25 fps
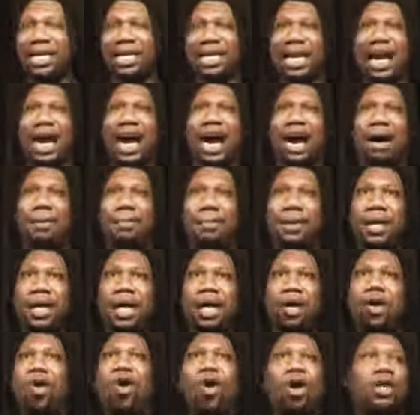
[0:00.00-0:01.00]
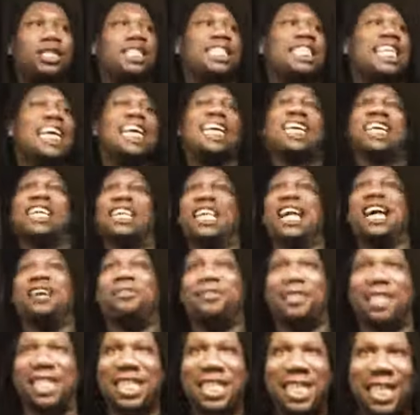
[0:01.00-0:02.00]
the cop called nigger
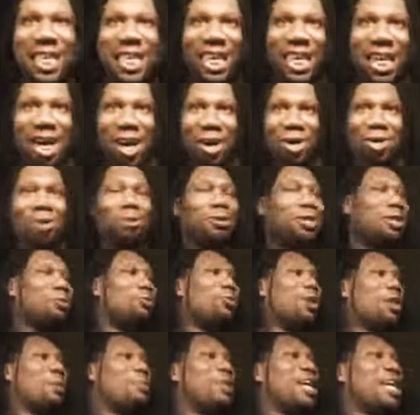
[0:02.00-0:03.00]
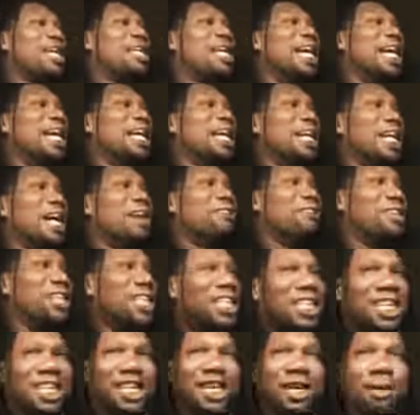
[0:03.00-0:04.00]
lover. Or oh, you just want to be a nigger lover
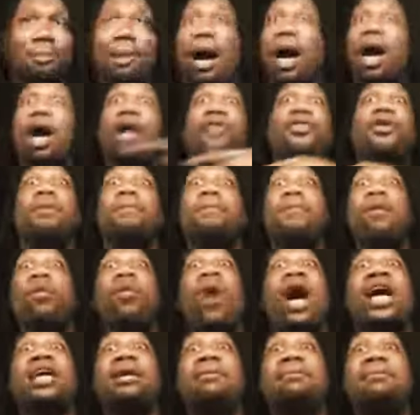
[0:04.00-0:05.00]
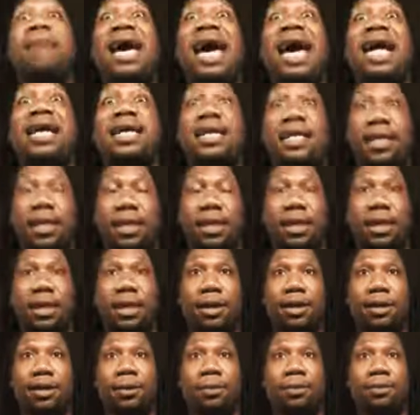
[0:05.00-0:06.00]
by other white men.
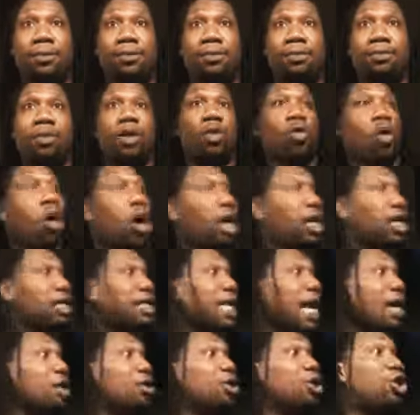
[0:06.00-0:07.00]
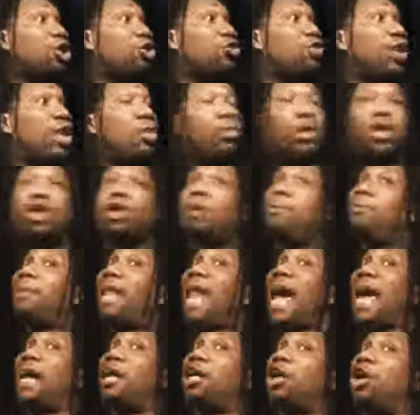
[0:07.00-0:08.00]
You walking down the street with your
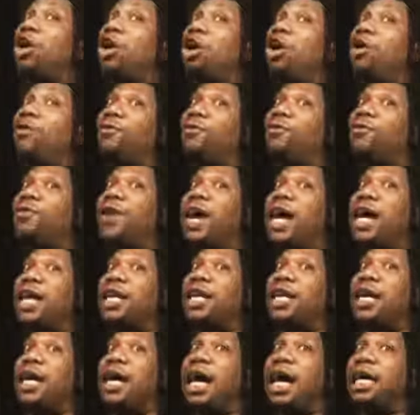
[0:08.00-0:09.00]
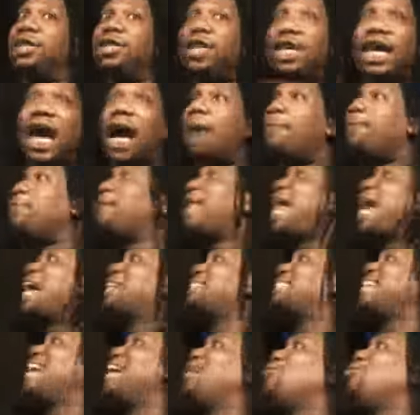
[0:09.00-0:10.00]
black girlfriend and you got
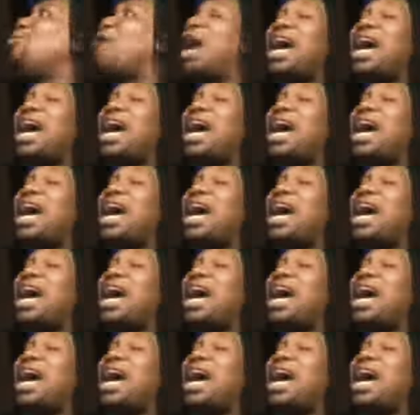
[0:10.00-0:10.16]
blacks and